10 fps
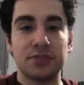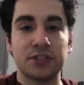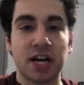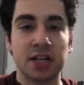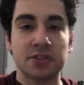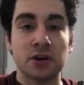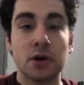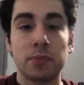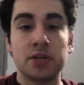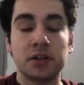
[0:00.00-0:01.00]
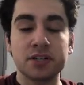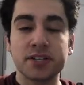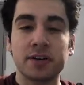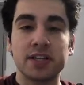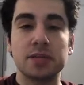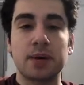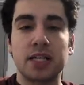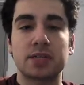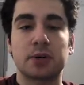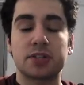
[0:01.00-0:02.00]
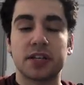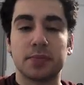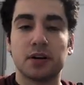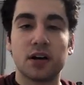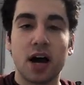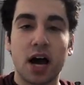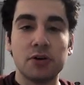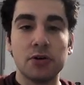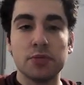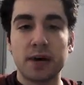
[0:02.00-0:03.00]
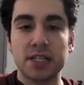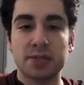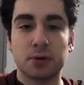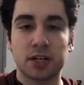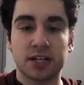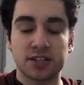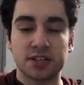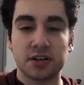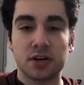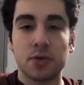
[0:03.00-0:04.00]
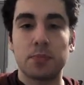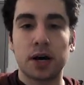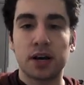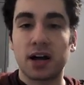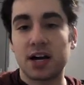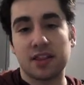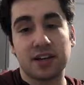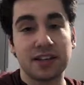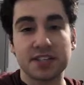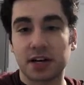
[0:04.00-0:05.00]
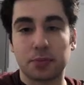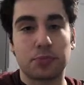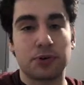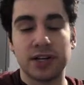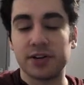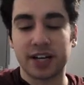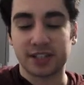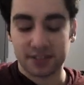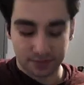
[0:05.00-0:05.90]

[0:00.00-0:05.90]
of jazz, but it turns out it's a basketball team. I don't know what basketball is, but I think they sound pretty great.